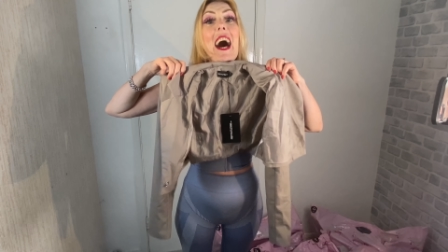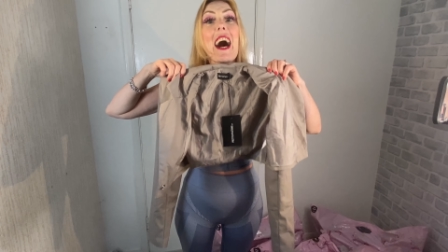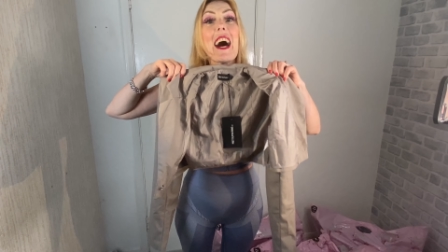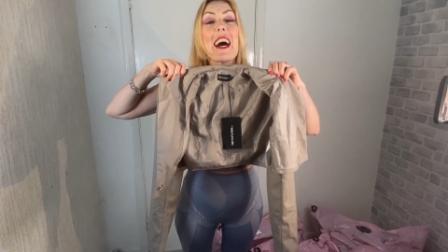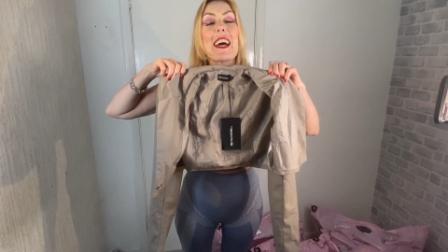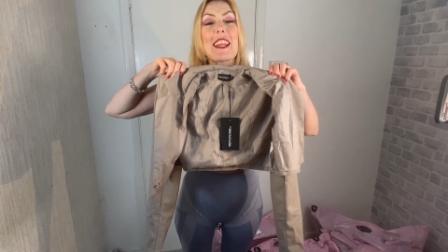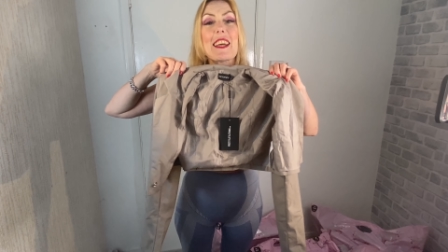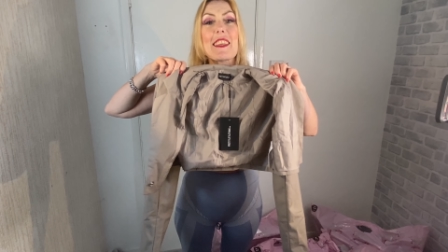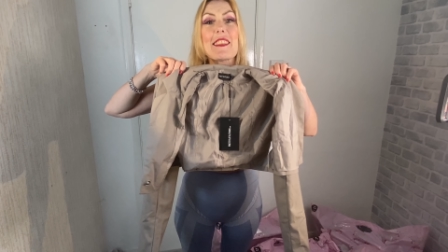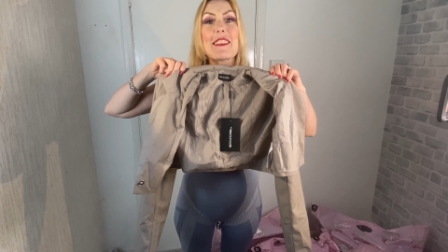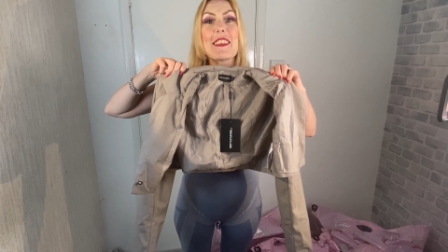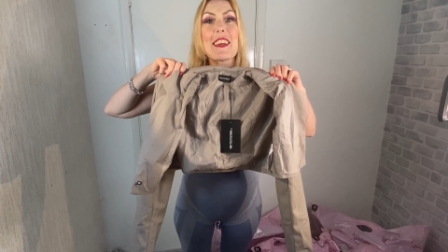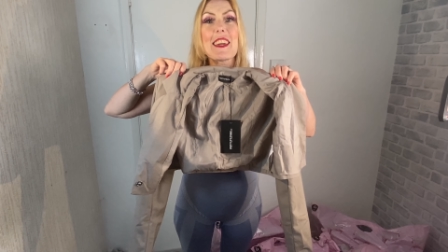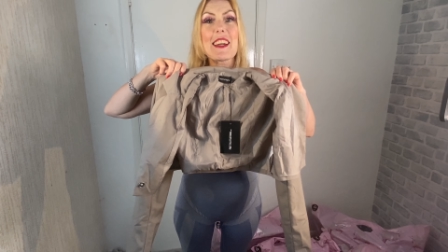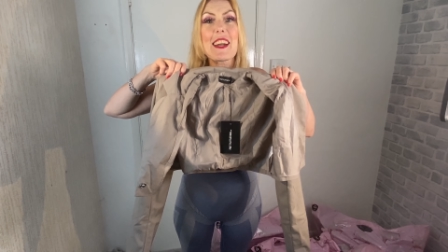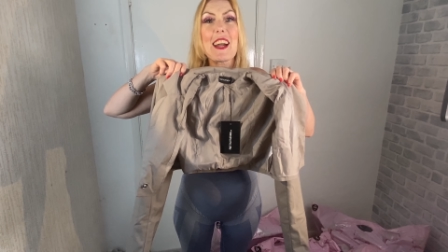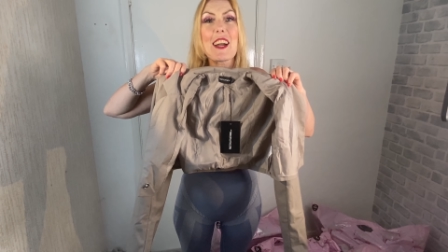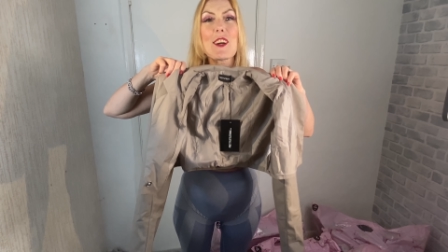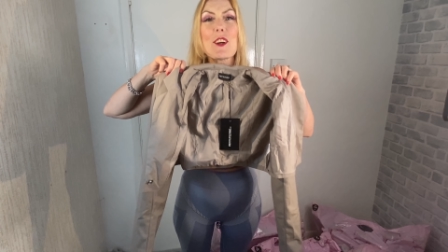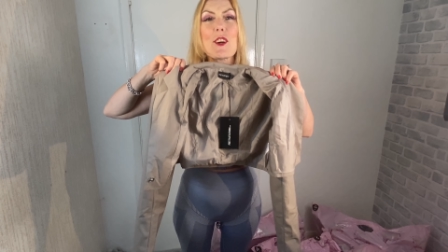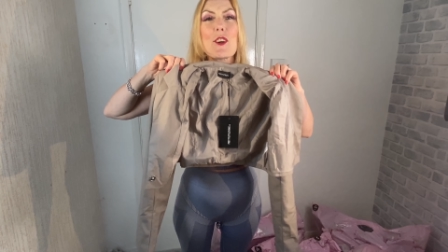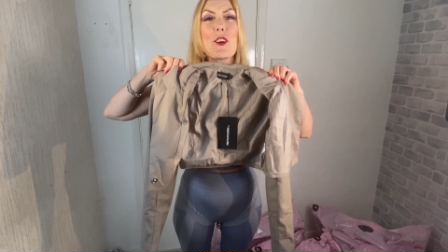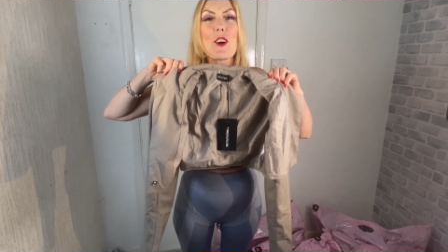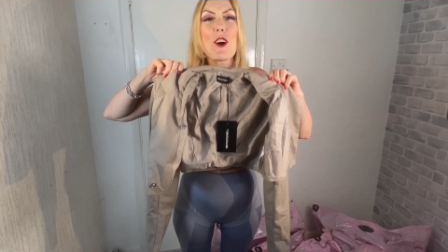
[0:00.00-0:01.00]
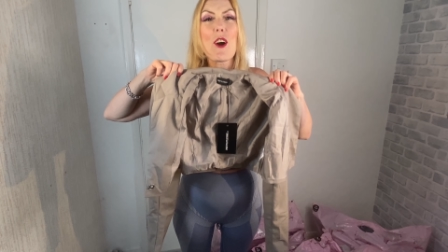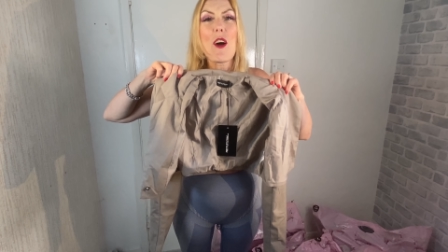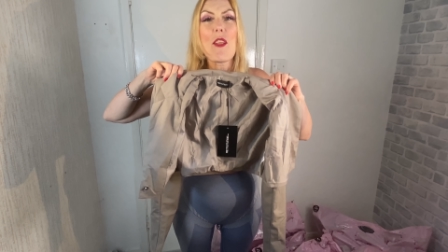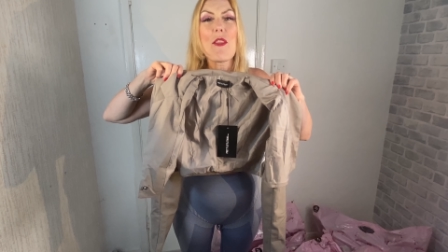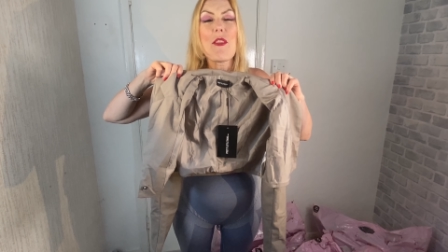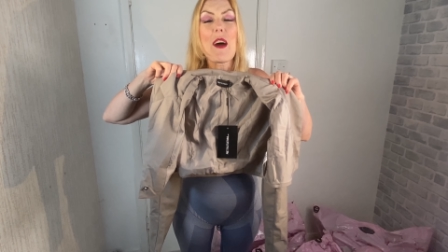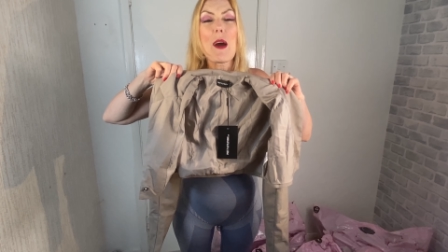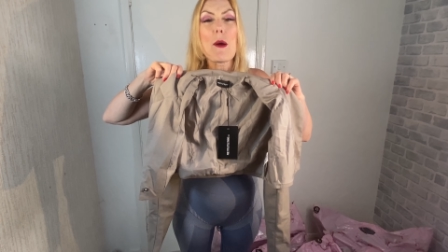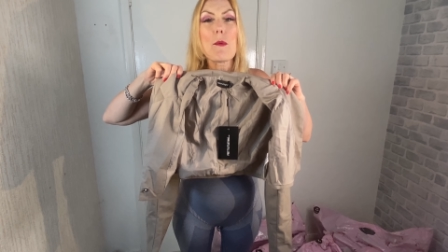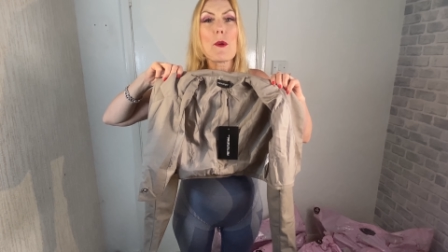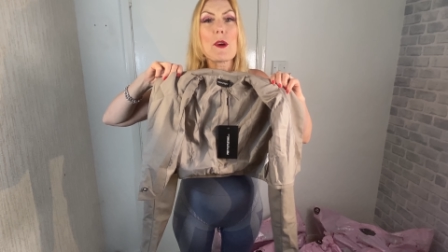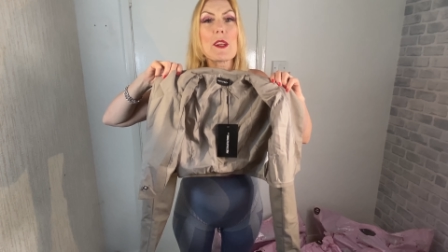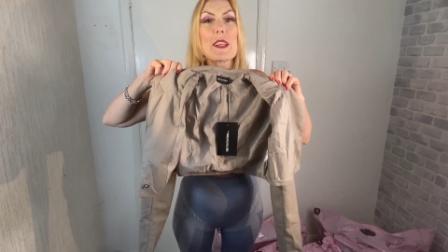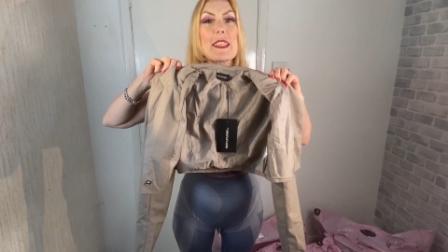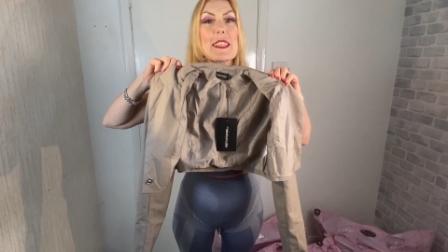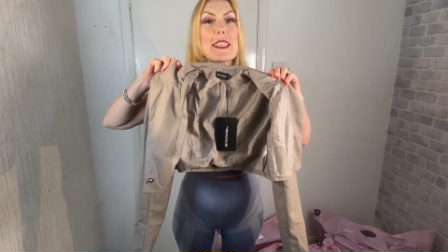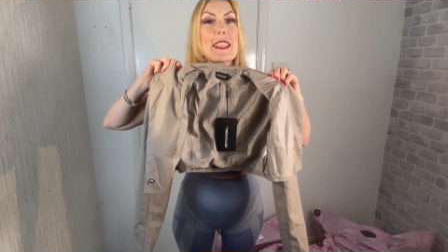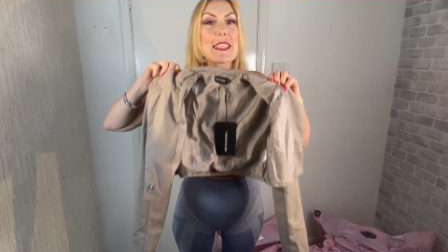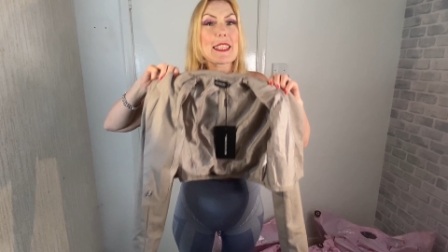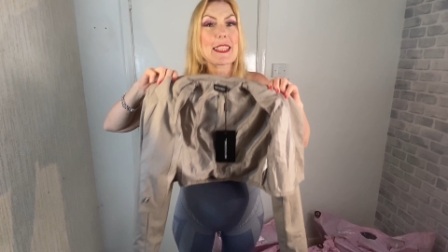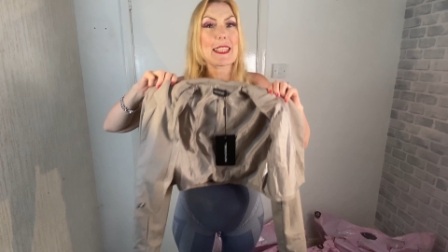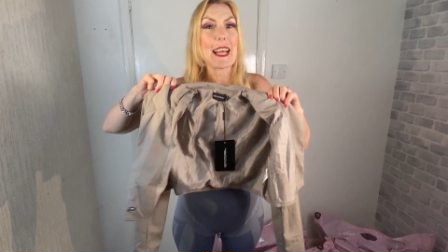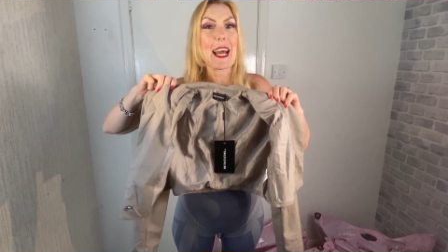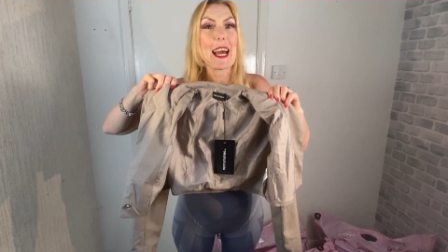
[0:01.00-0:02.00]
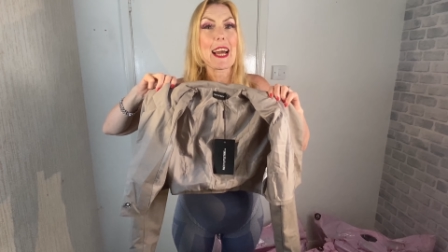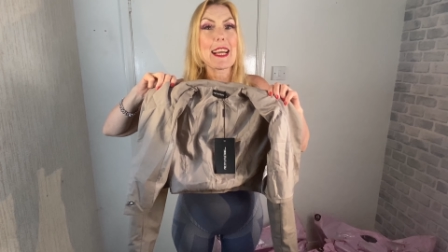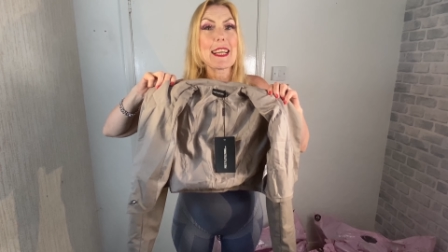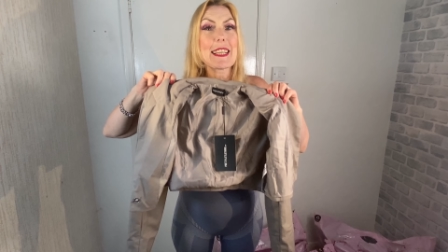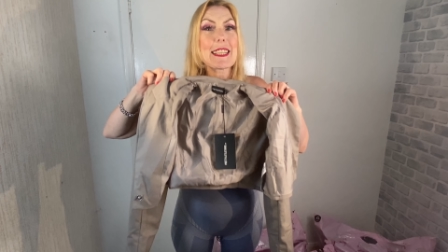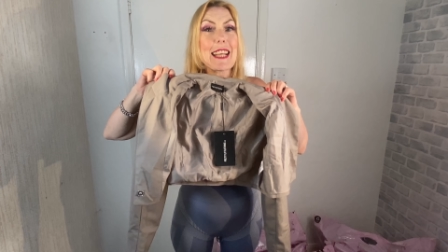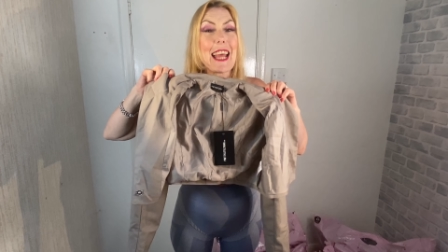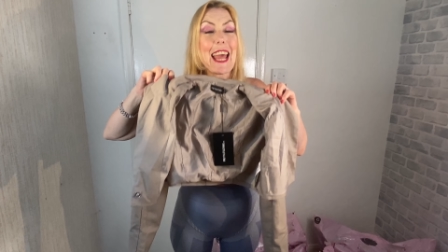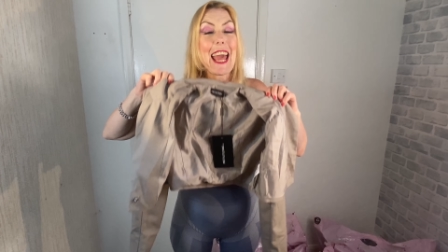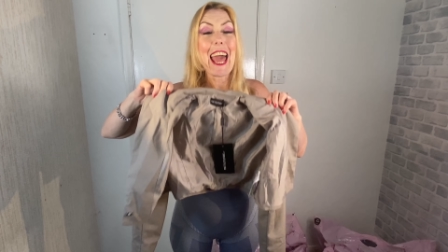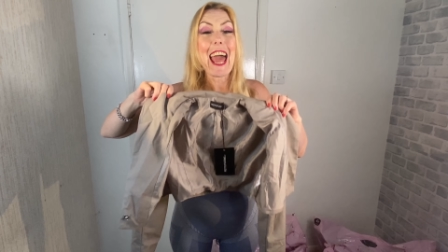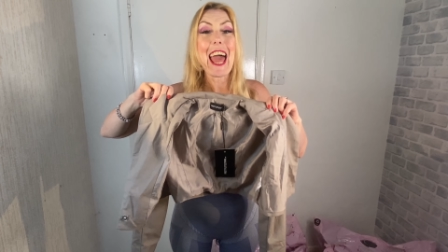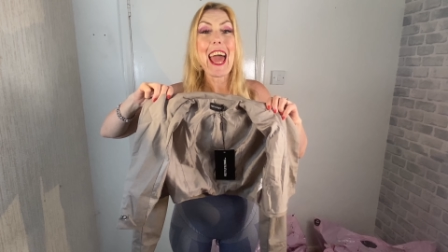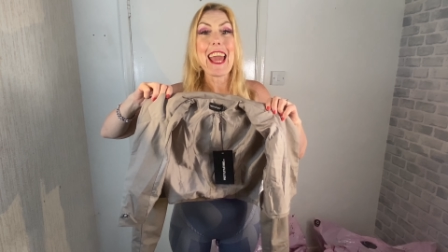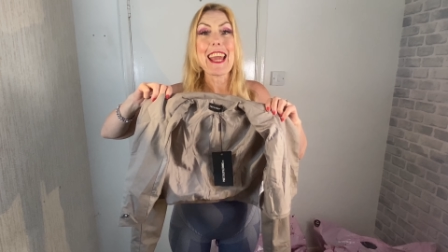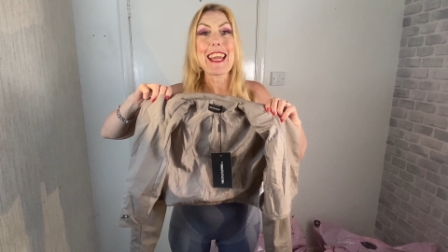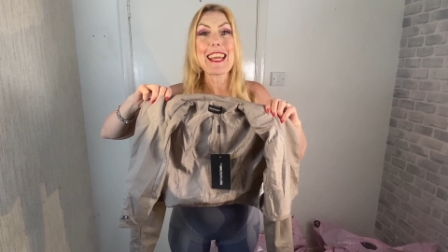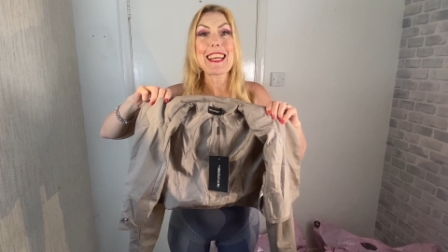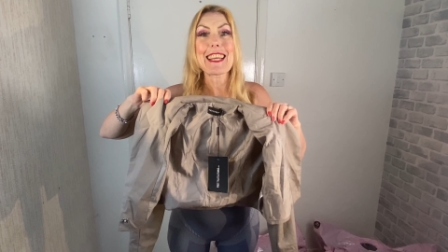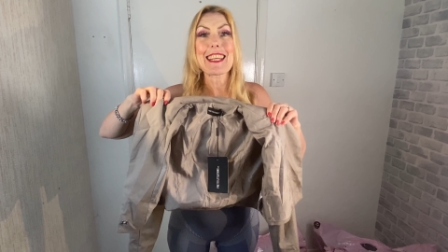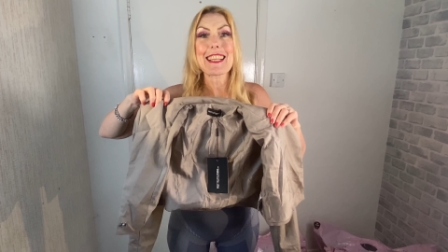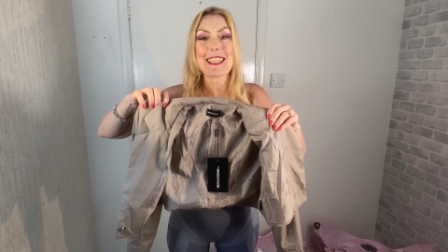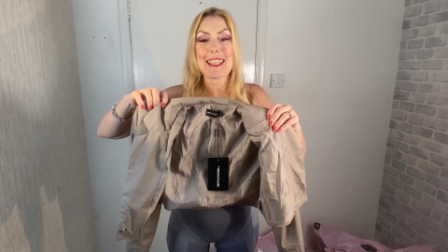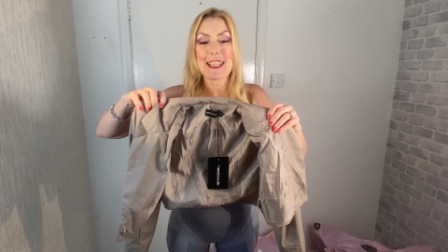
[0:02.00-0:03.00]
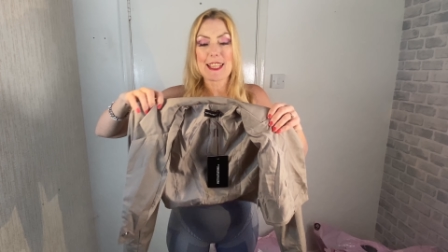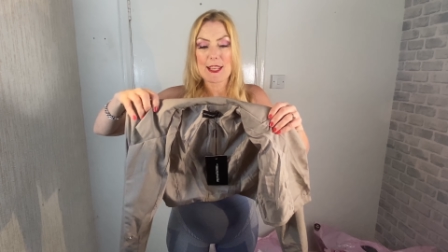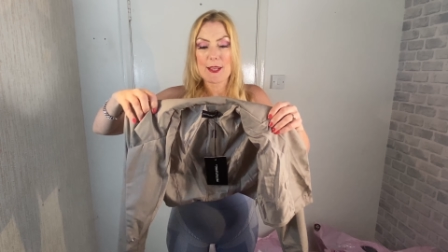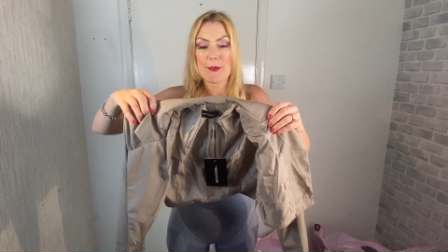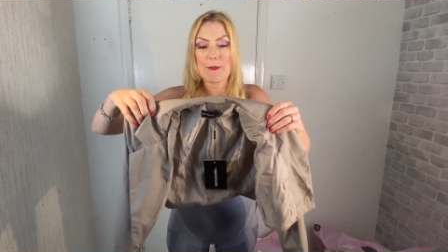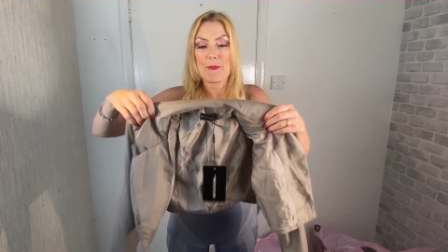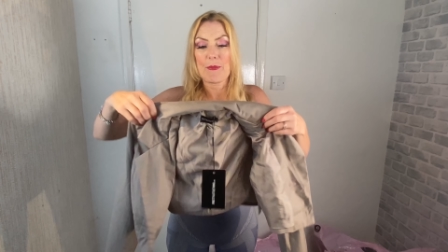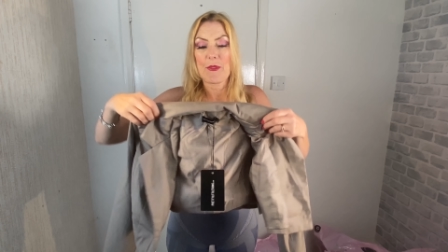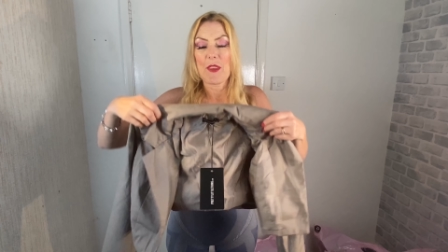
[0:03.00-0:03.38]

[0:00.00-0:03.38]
And I think I got that one in the size eight.